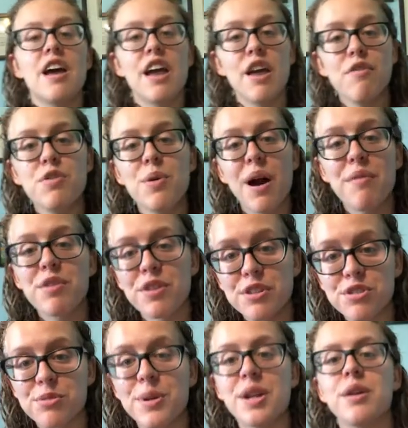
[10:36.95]
If you have your
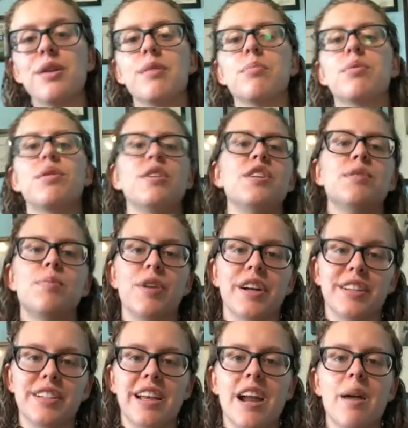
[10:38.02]
instrument, please bring
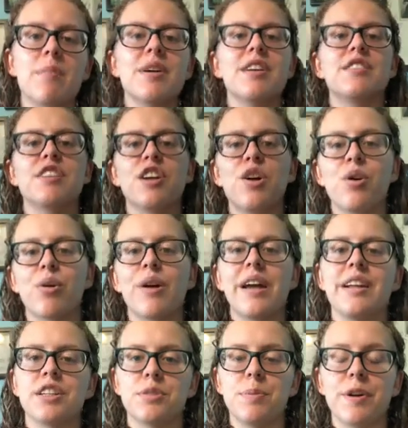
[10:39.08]
it to camp. It's a
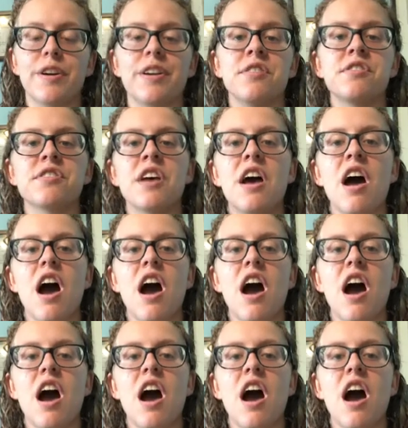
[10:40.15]
great experience.